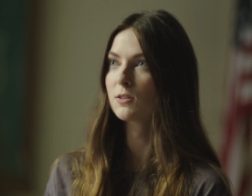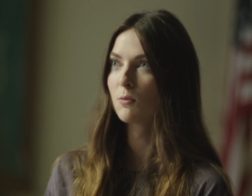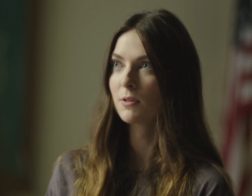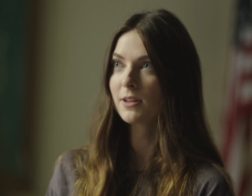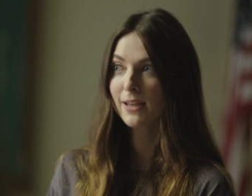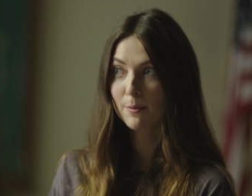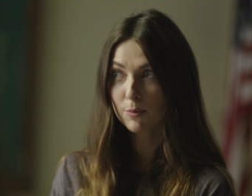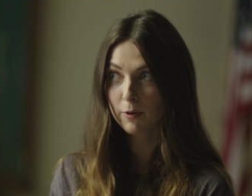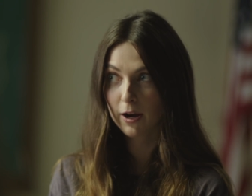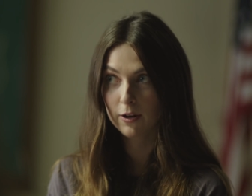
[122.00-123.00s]
it's only
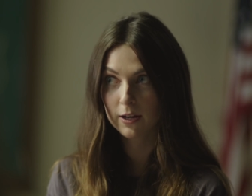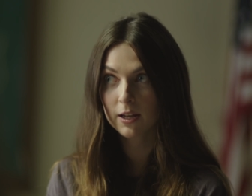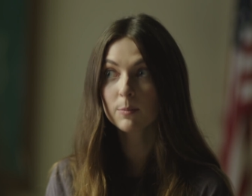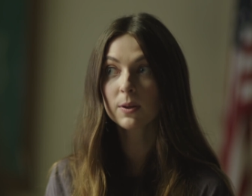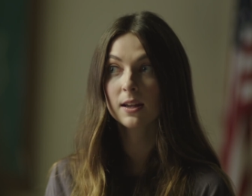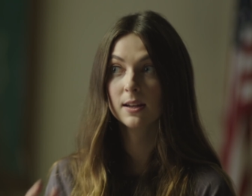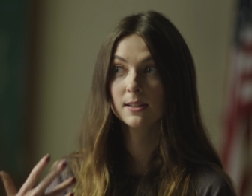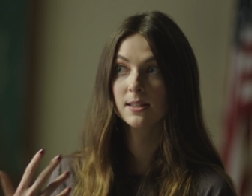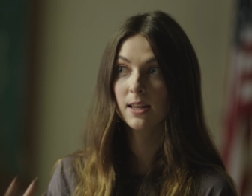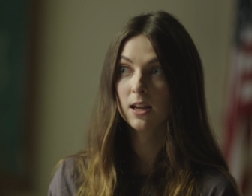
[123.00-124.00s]
temporary
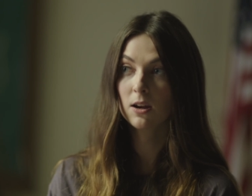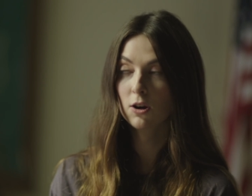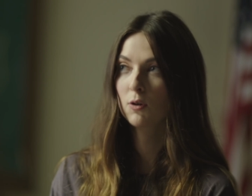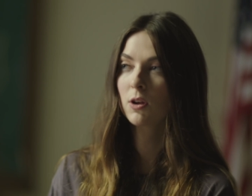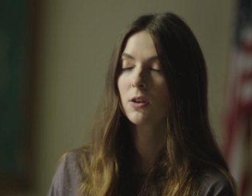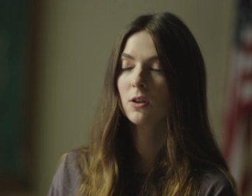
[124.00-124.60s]
because they oh, are going.